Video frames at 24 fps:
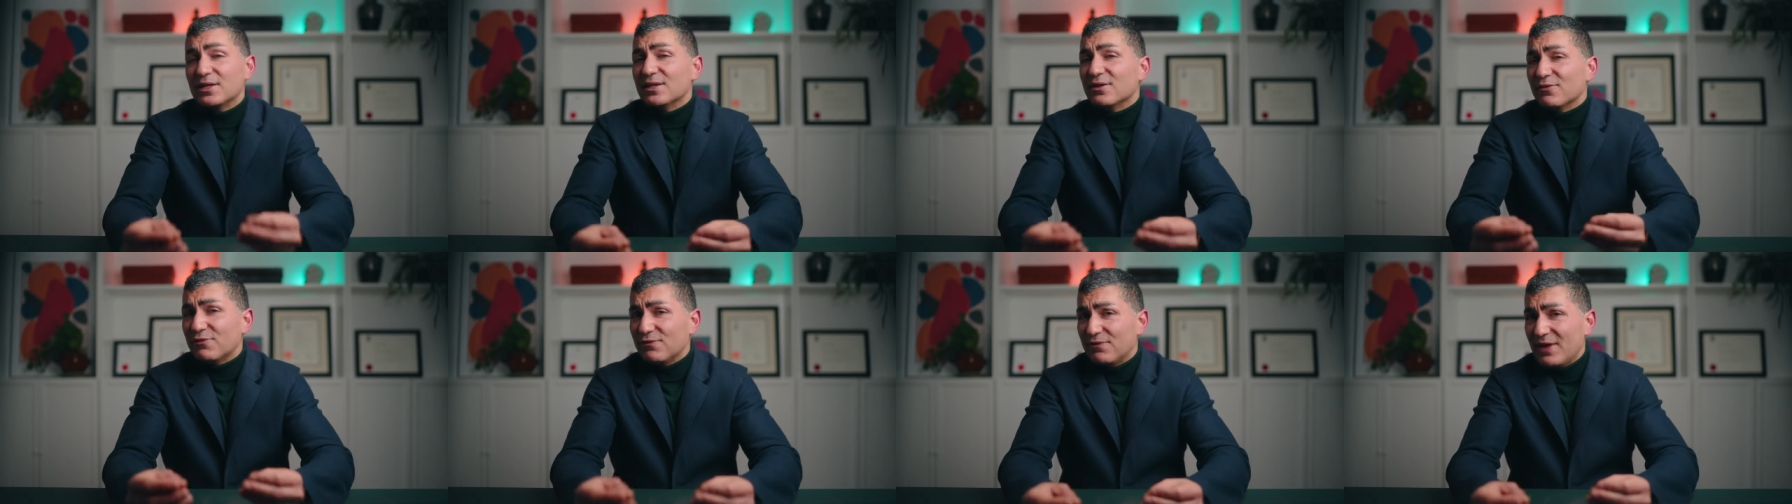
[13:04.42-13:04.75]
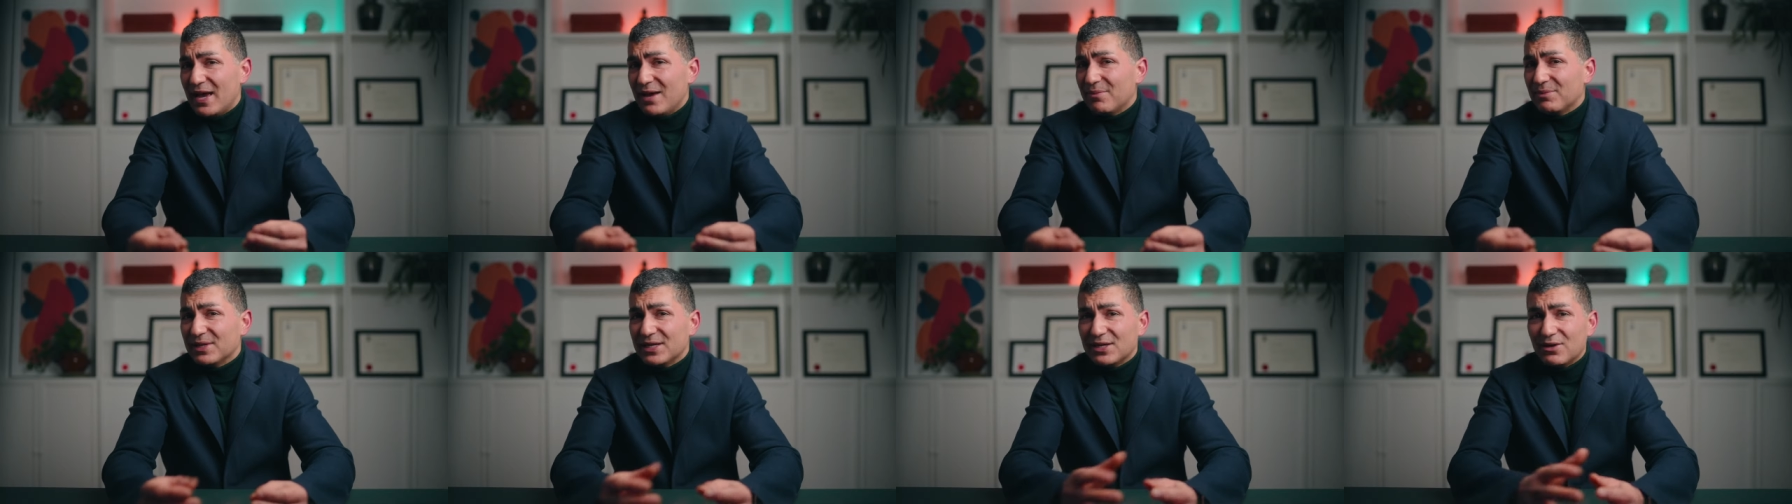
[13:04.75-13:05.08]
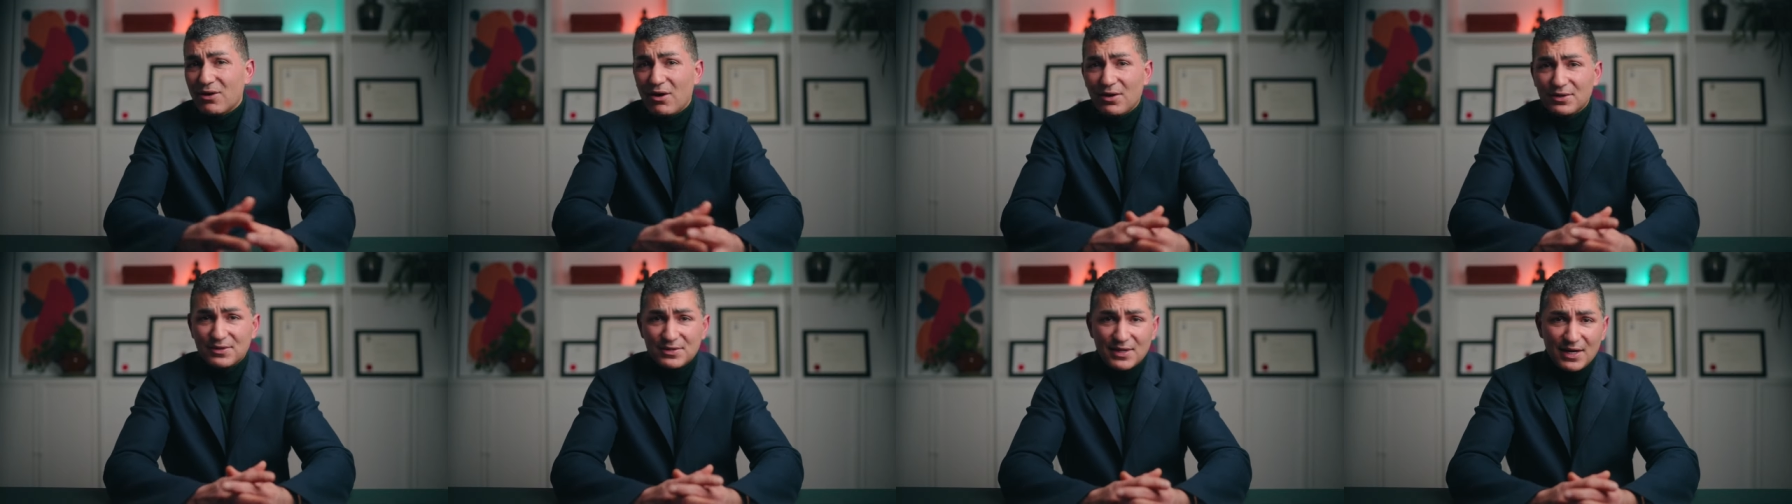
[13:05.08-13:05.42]
in the family
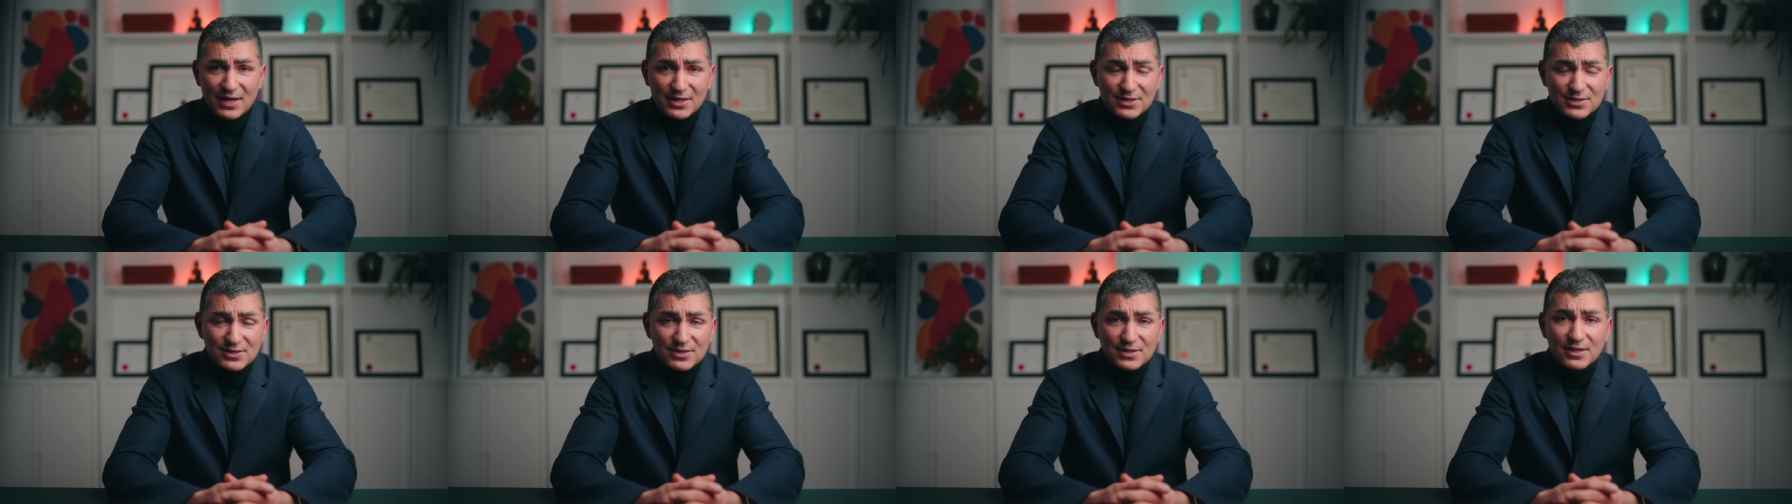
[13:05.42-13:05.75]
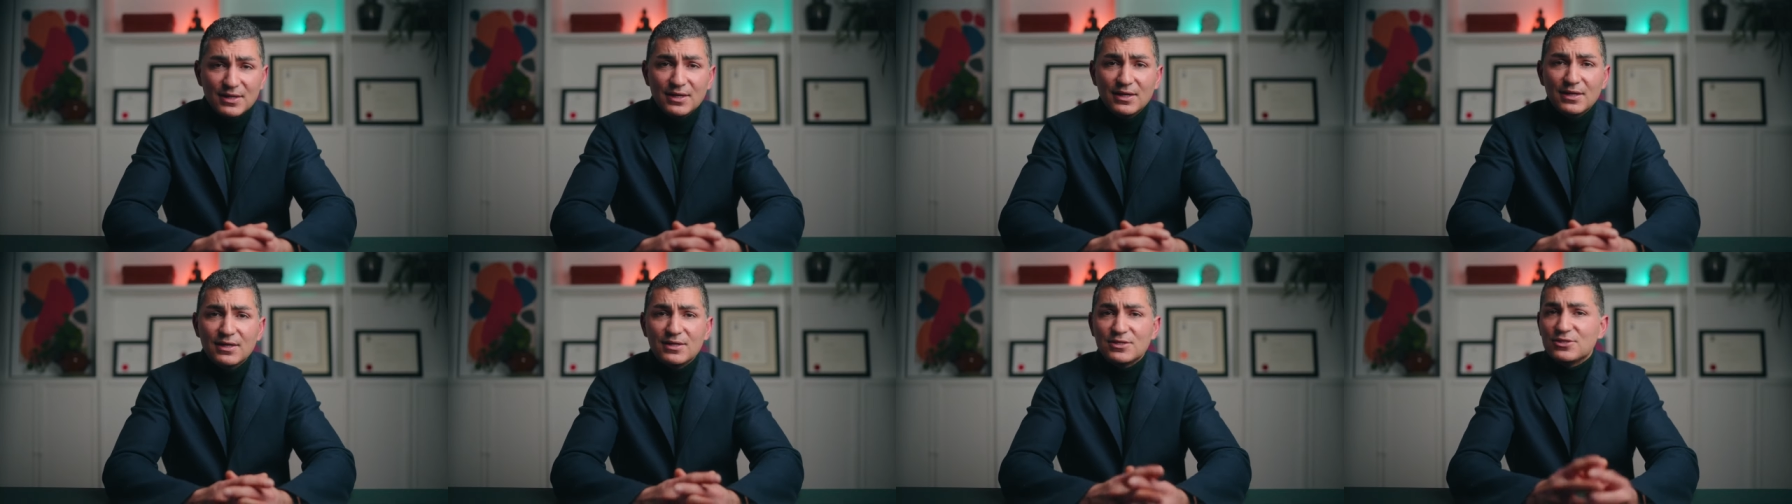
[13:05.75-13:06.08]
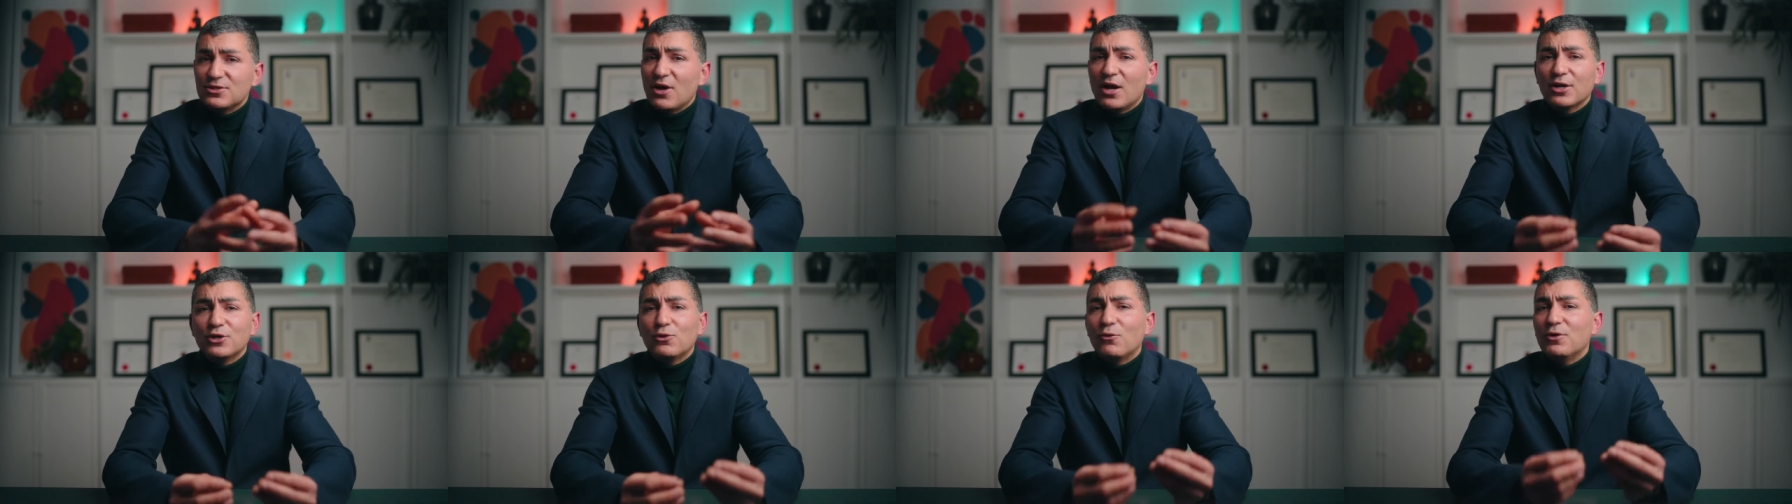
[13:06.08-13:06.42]
context, is
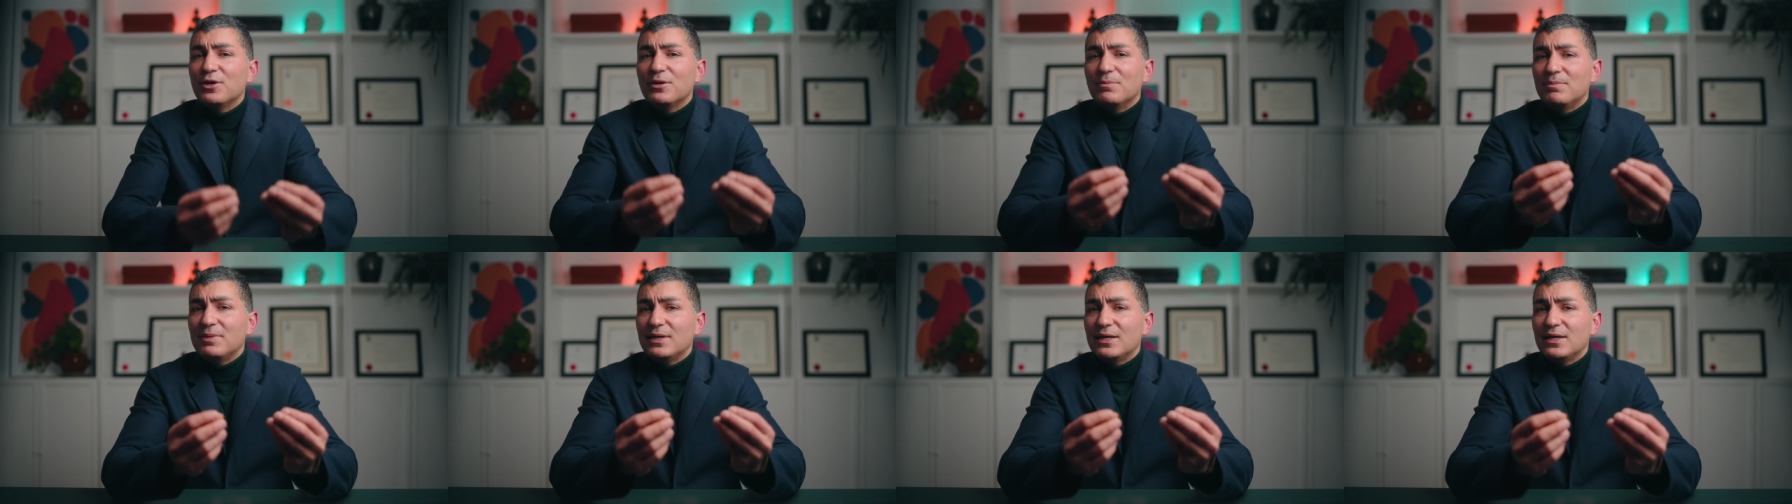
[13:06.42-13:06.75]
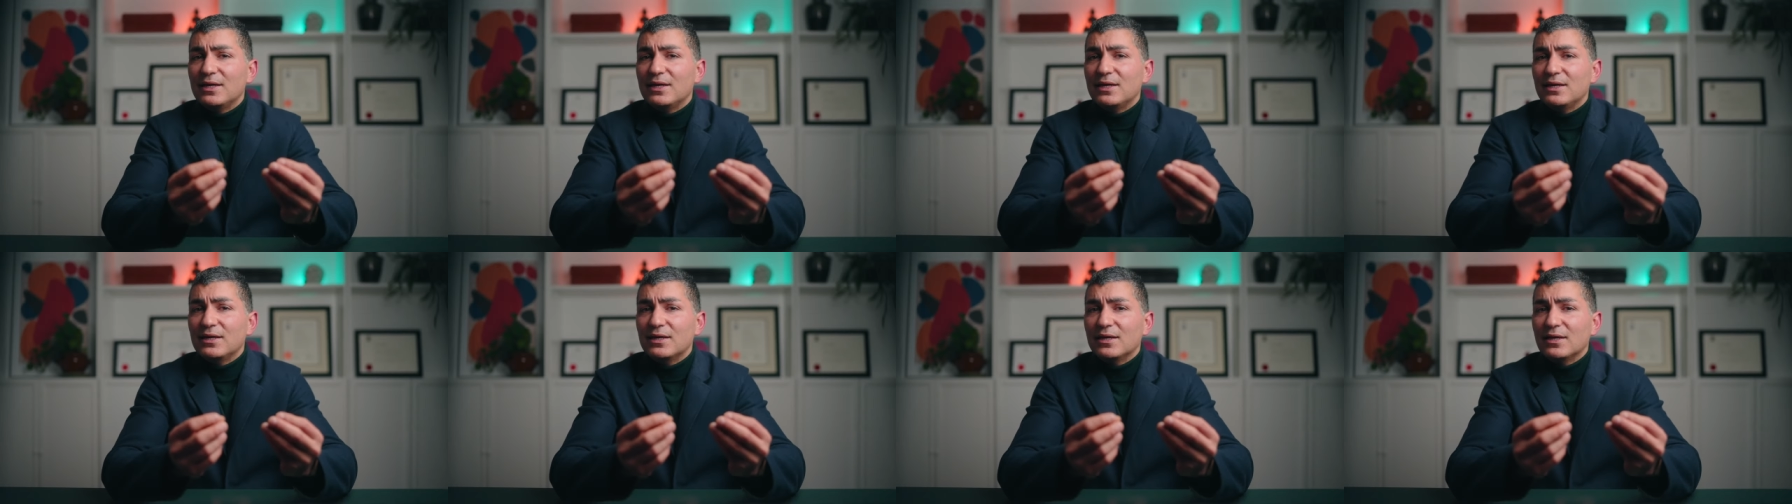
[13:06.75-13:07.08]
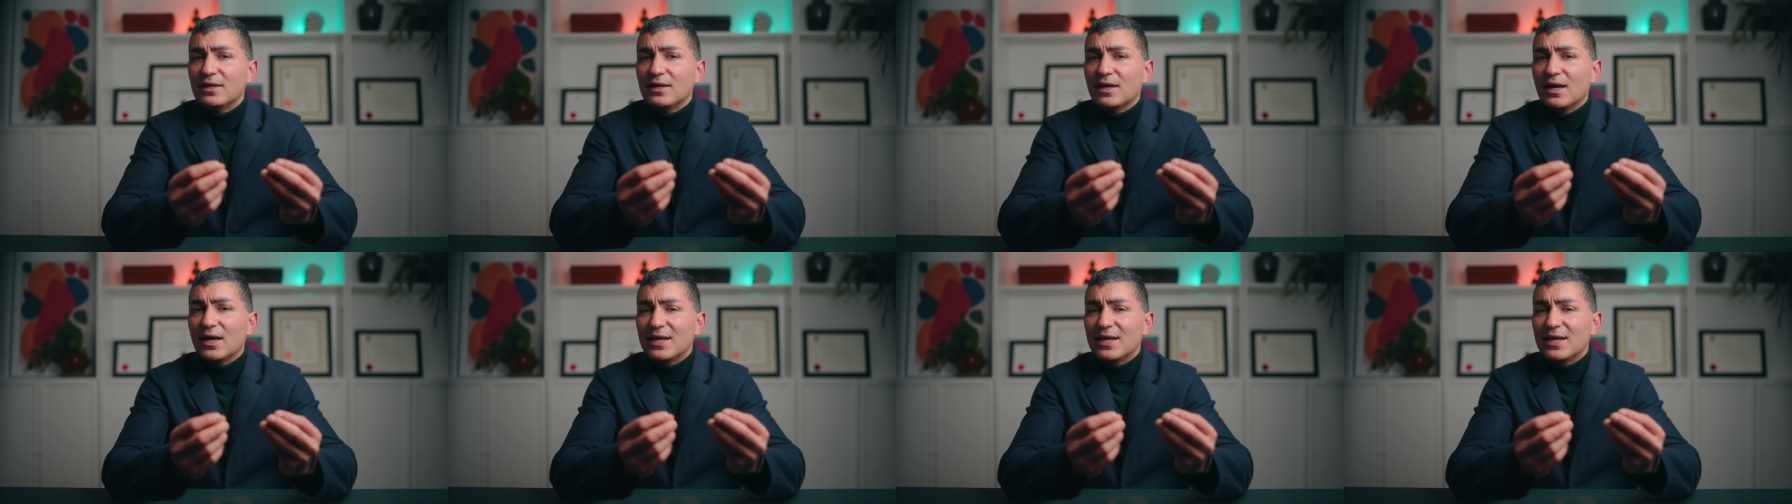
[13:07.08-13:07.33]
not going to be